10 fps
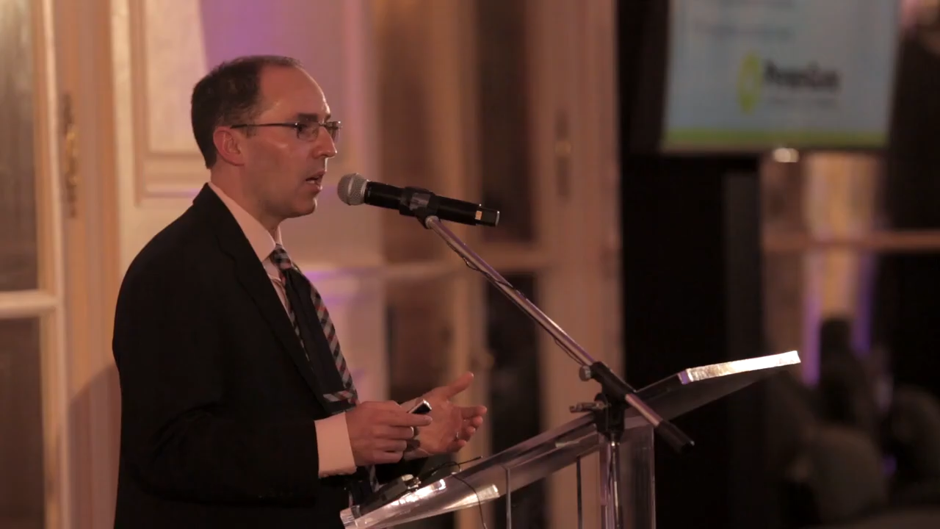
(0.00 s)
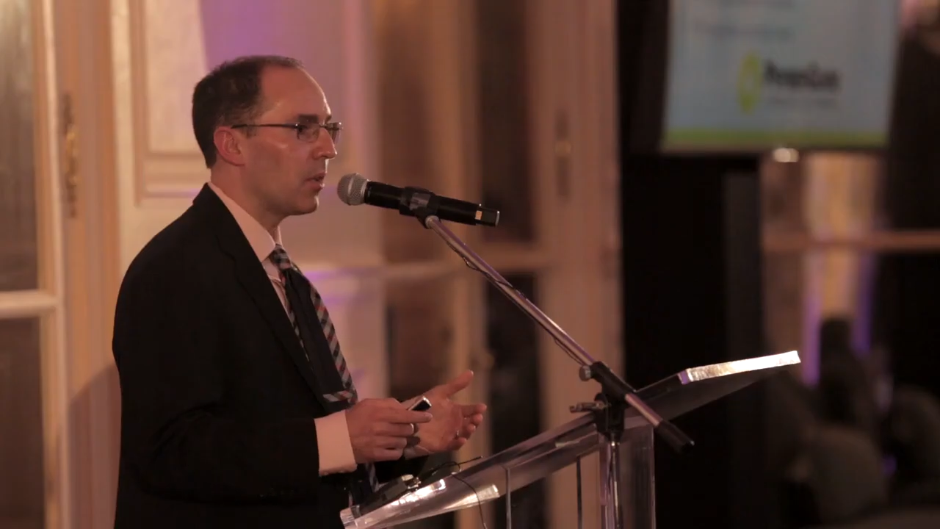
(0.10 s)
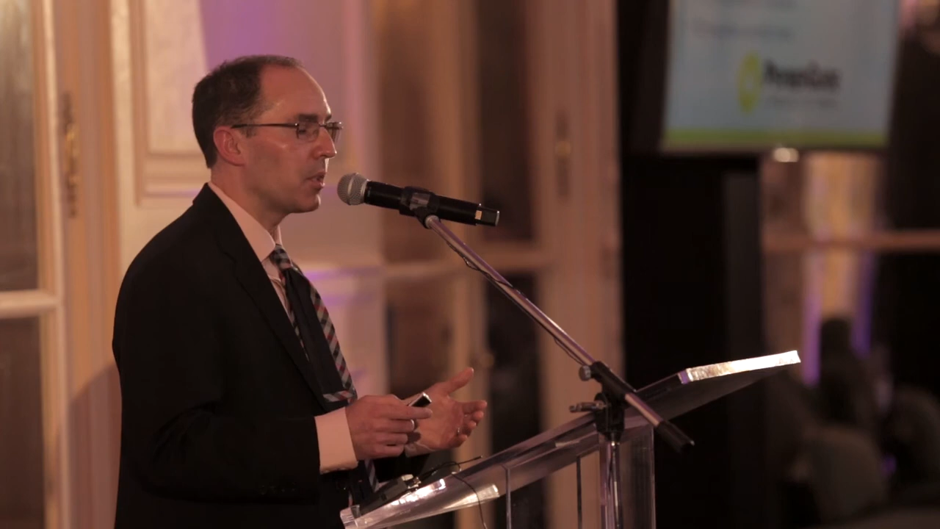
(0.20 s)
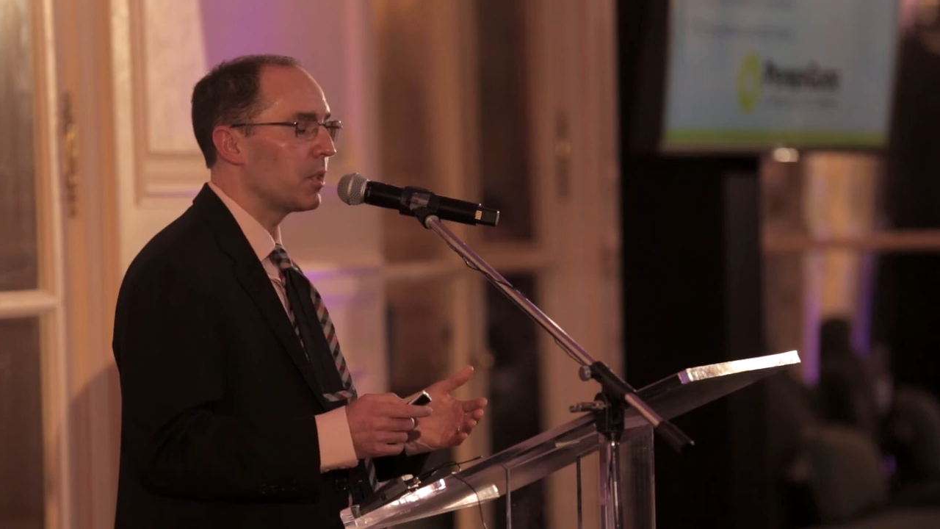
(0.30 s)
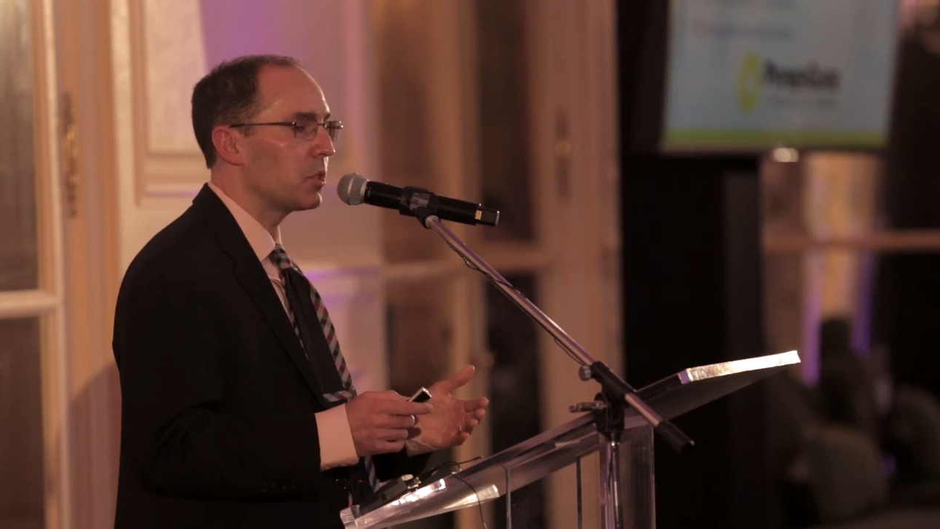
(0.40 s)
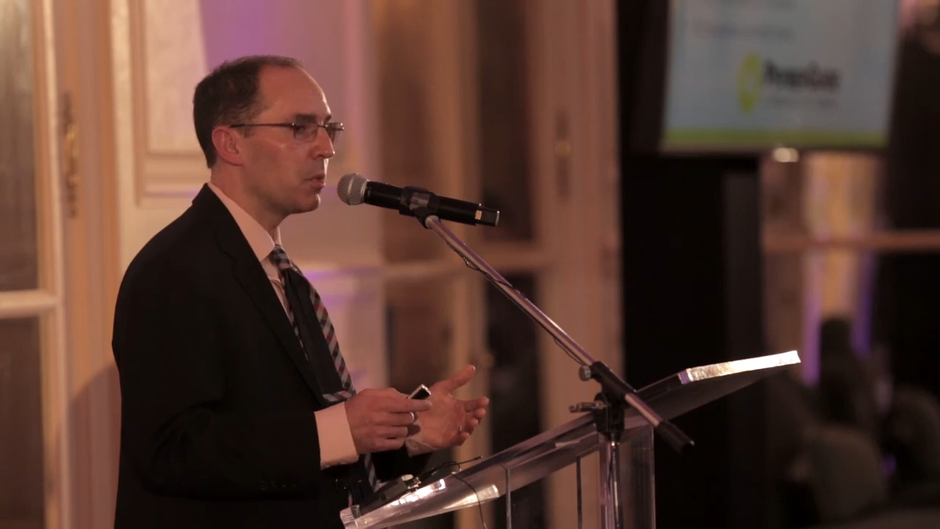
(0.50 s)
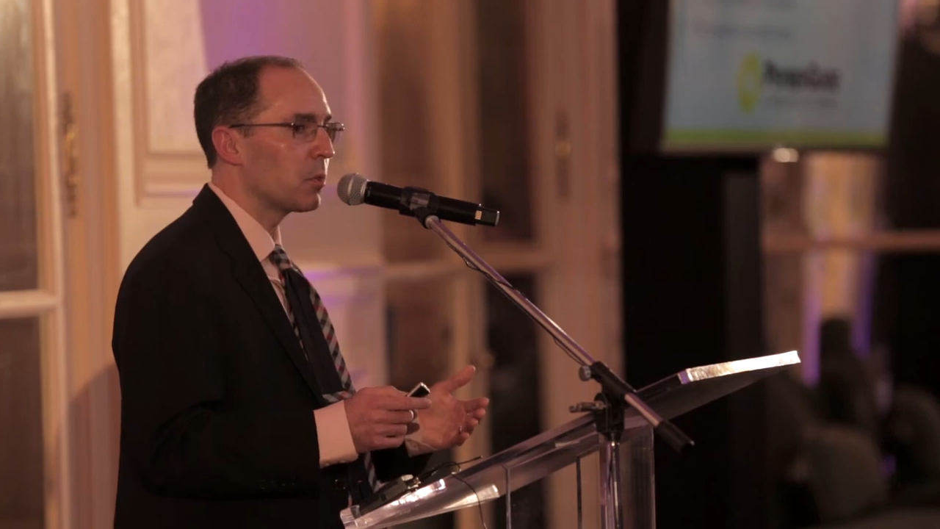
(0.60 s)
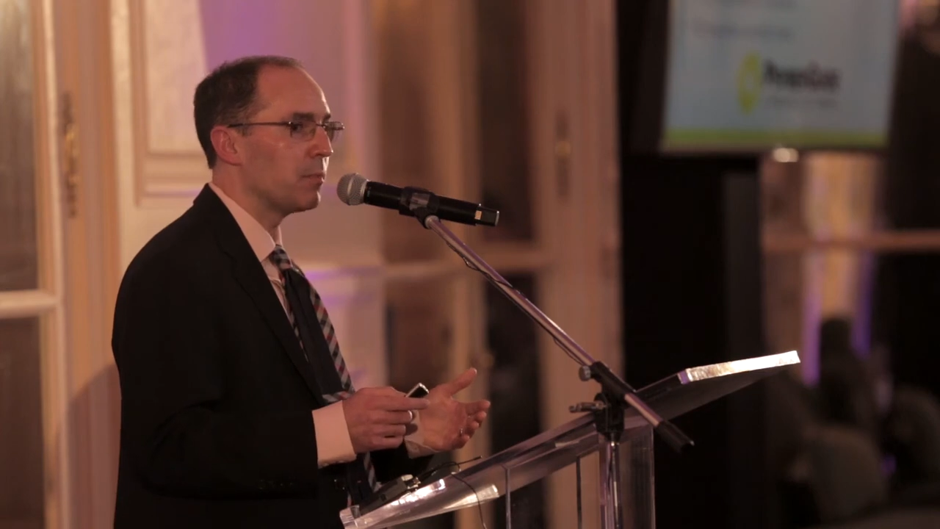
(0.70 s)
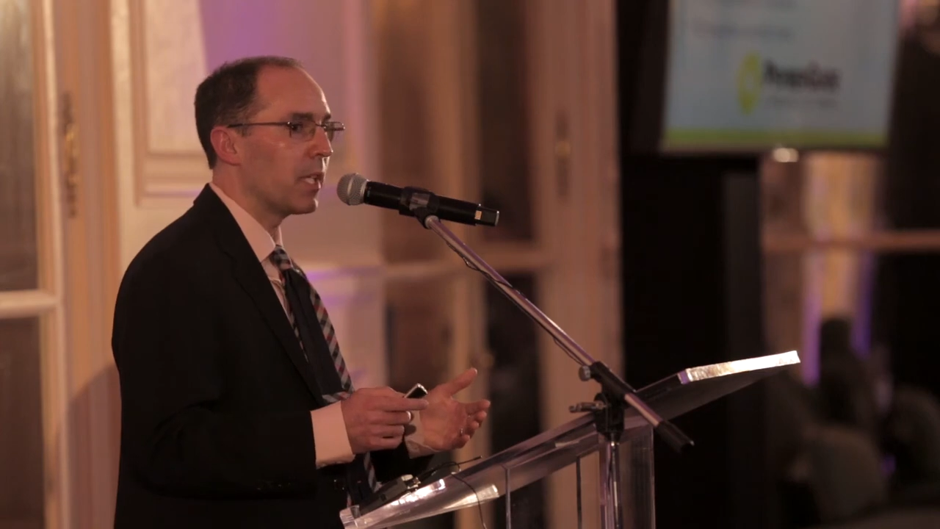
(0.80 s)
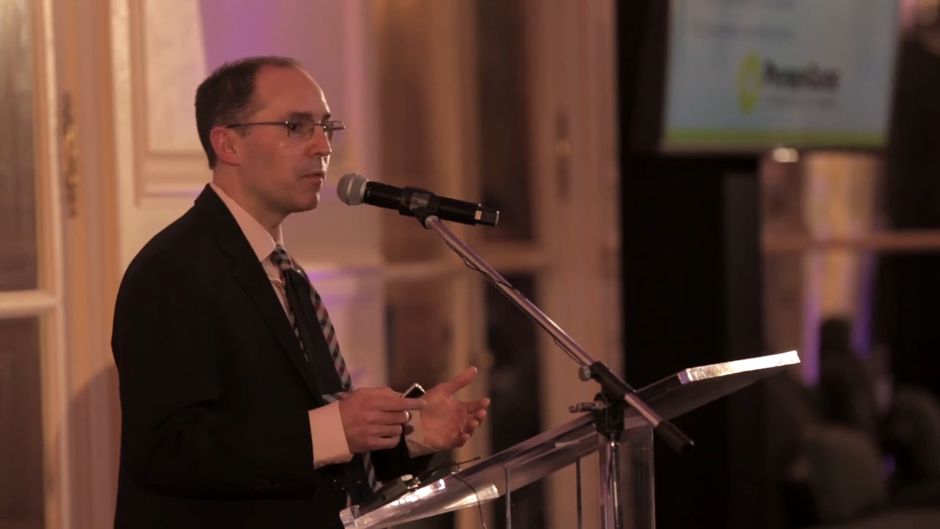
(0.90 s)
can
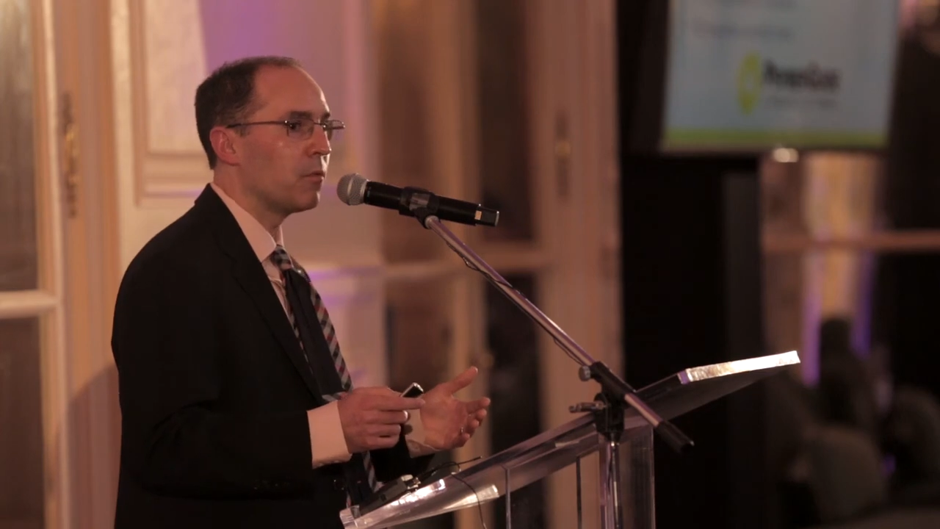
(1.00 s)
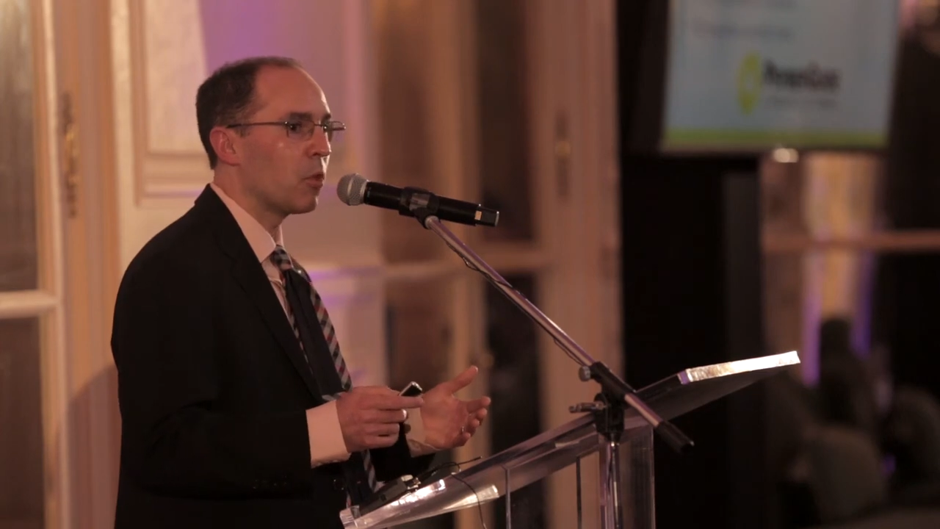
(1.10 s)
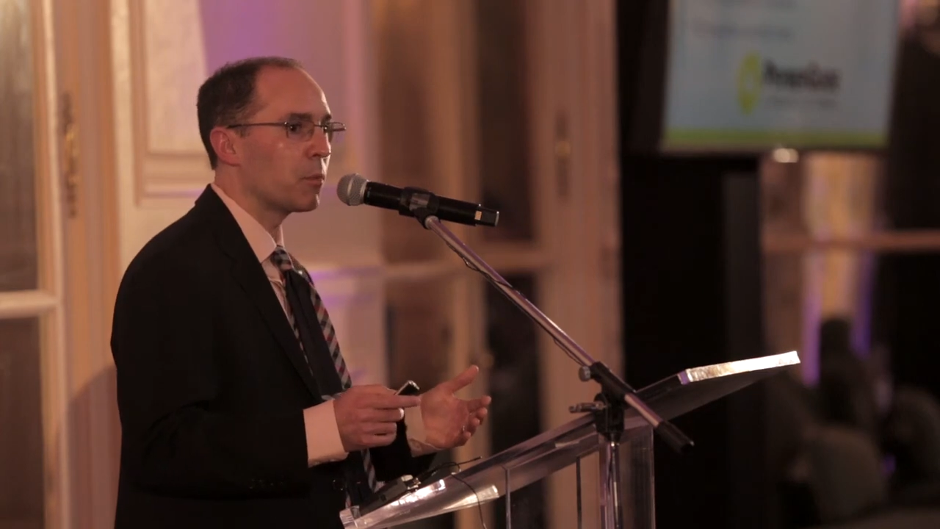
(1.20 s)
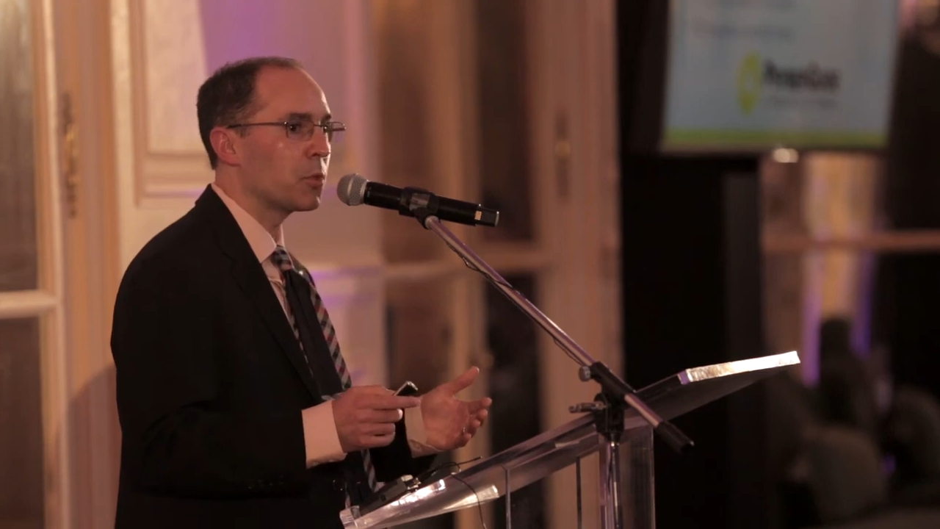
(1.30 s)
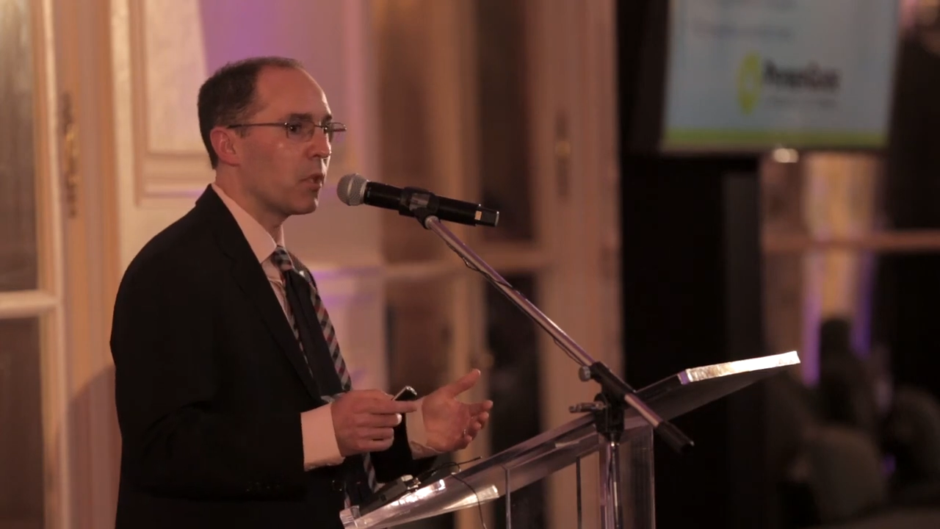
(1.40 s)
consumers make informed